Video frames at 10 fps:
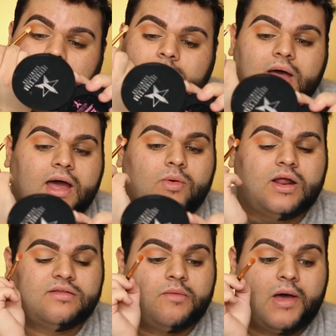And when
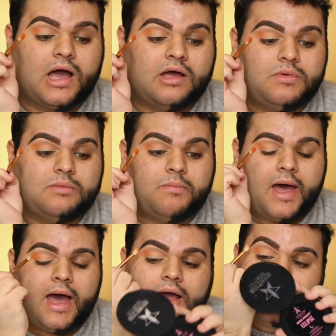I say pack, I mean
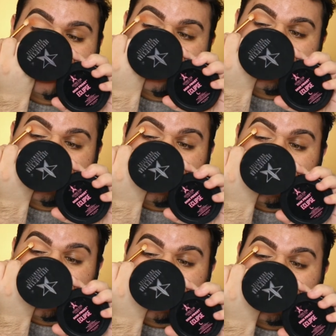pack,
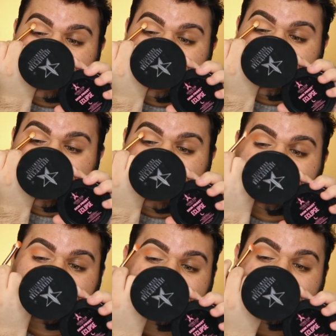because I
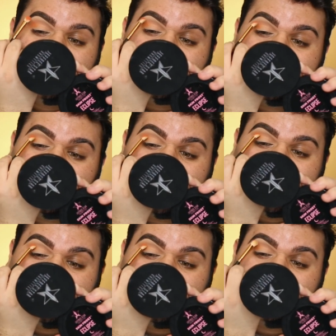want to
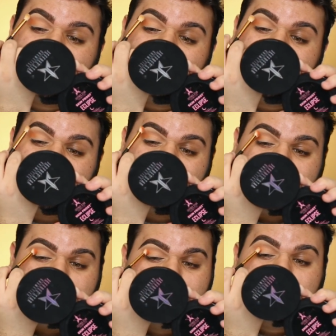concentrate
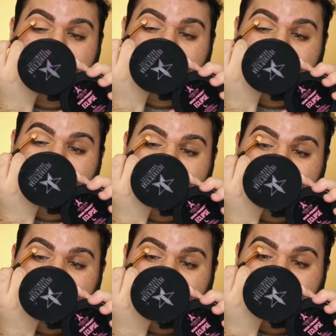pigment
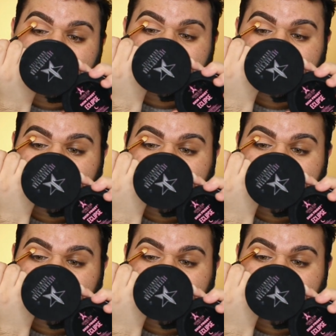in an